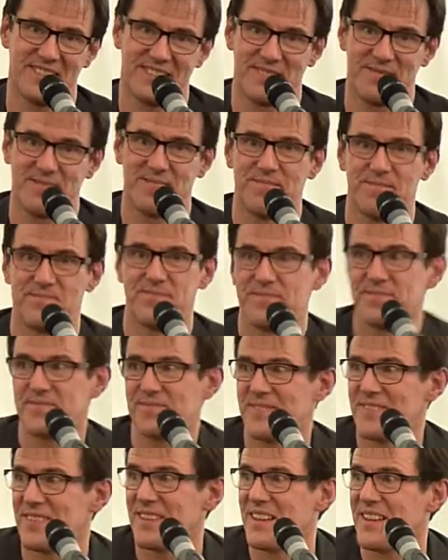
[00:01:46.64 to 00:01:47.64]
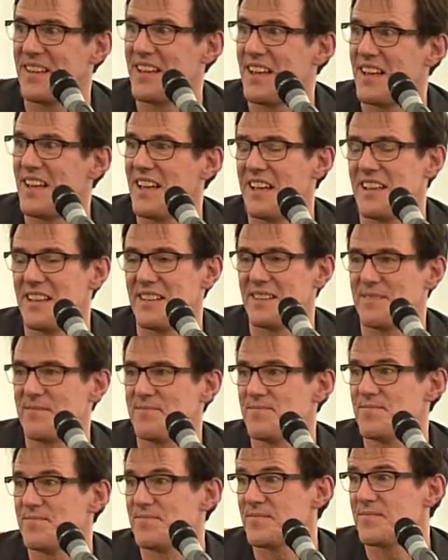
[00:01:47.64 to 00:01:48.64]
We've covered it all, actually.
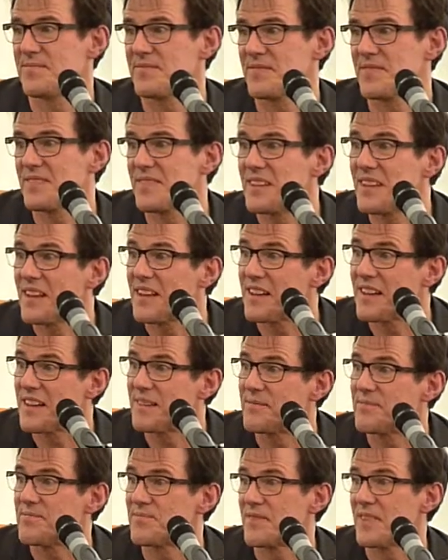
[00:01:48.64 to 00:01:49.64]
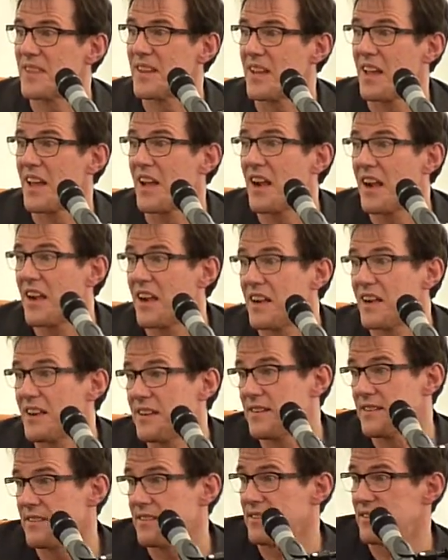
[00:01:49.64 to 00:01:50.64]
Alright, okay.
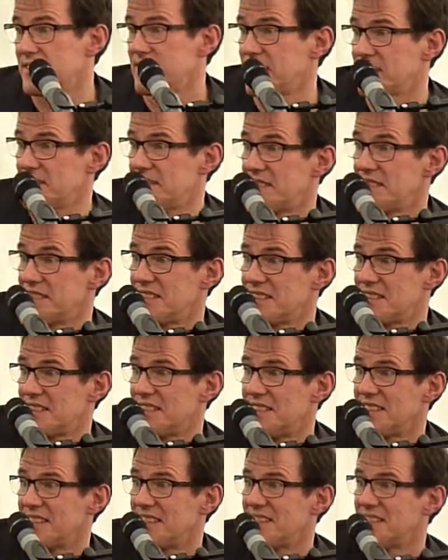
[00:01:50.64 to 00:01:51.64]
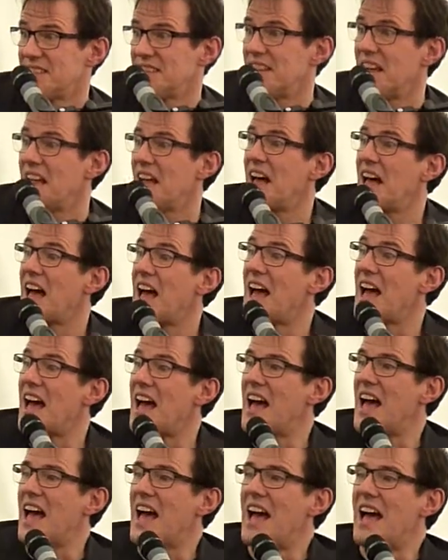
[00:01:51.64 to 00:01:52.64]
Sordid Sentimental. How did that come about?